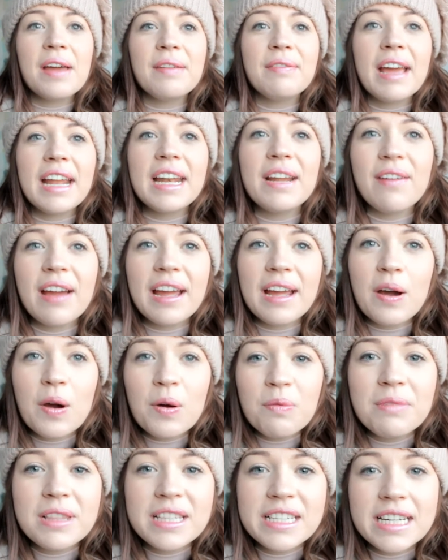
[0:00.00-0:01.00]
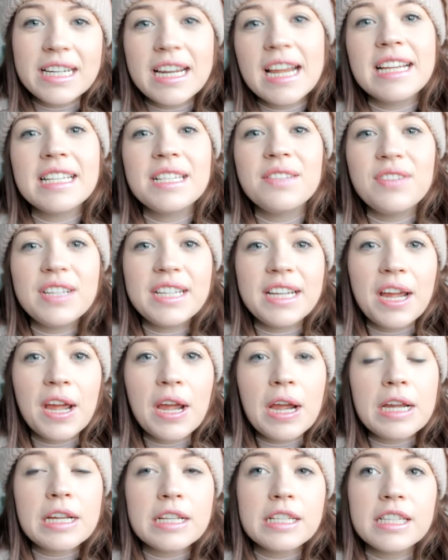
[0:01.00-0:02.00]
Anyway, on with today's
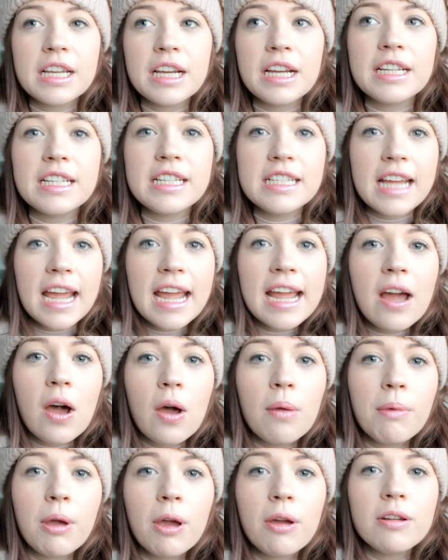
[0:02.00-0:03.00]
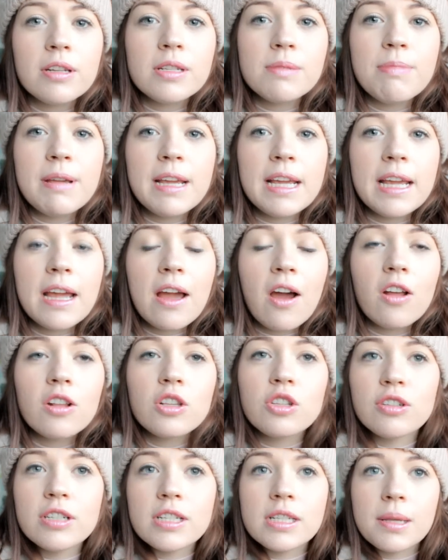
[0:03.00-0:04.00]
video. So today I'm going to be
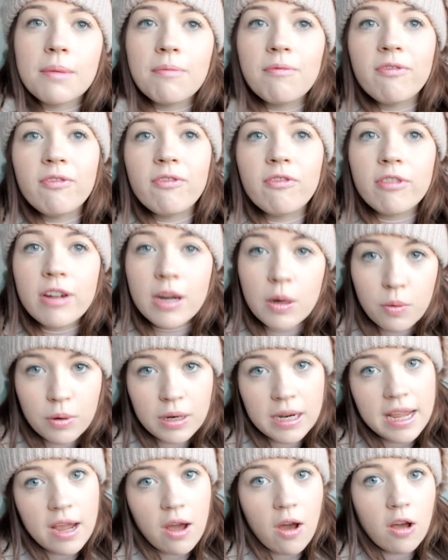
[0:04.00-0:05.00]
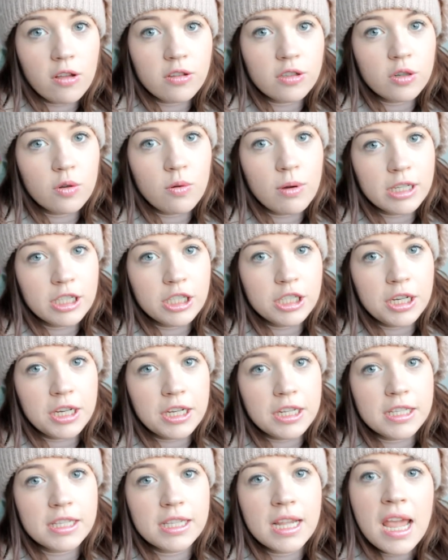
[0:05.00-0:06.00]
answering some frequently asked
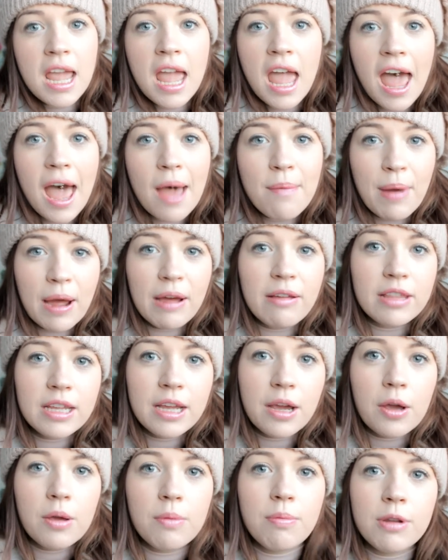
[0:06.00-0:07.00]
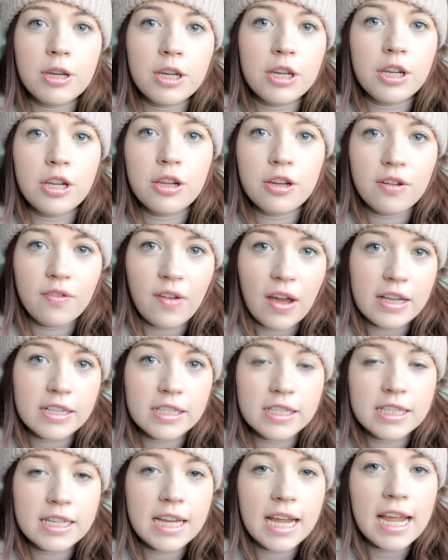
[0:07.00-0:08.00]
questions about the Open
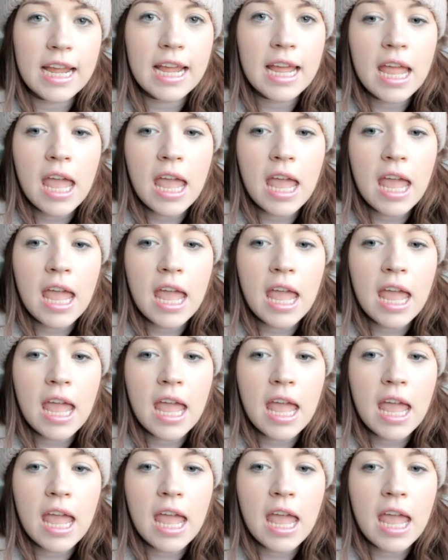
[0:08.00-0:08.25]
University.